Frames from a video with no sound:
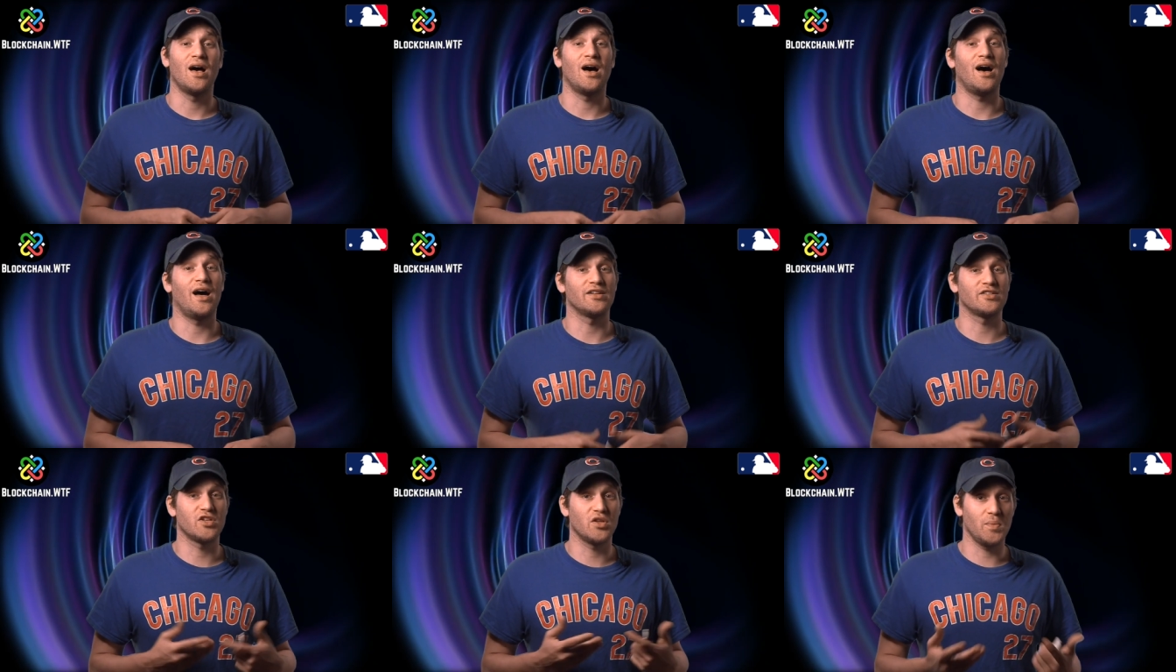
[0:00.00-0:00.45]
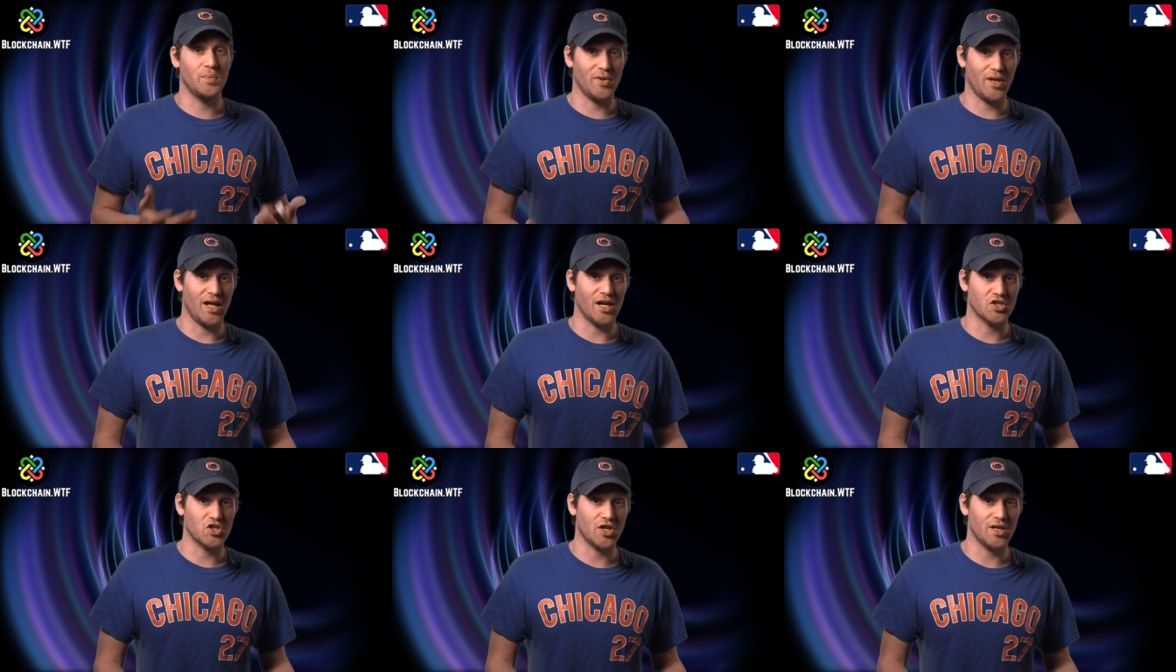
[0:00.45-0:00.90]
onto the
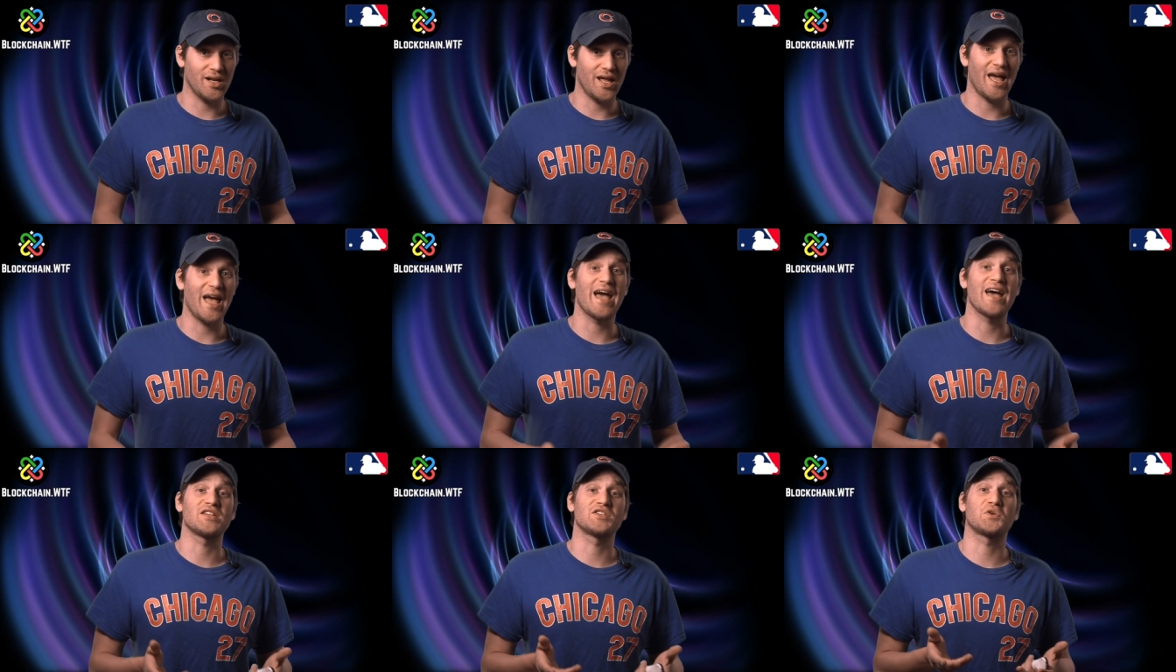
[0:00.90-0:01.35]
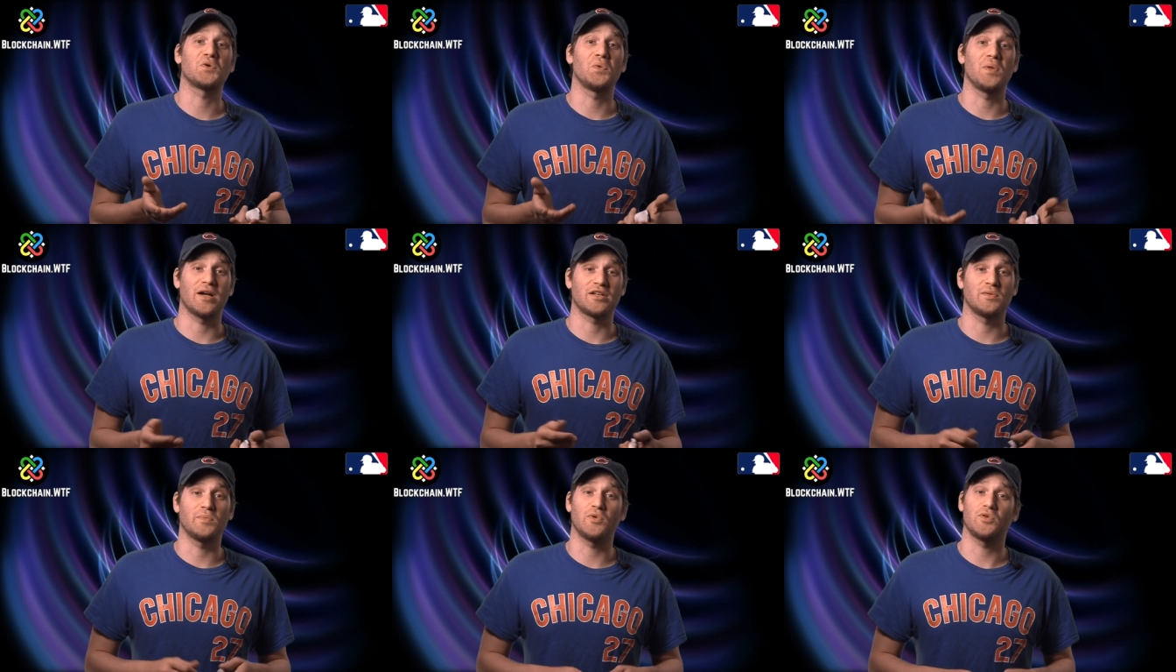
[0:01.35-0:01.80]
blockchain as
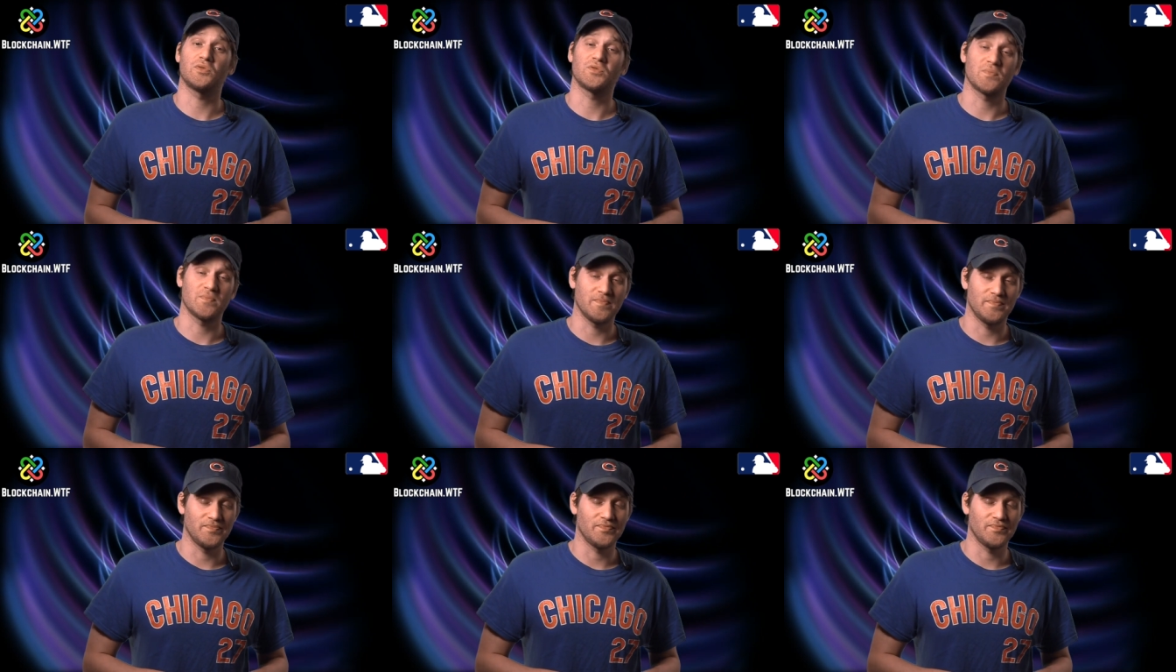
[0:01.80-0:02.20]
collectibles.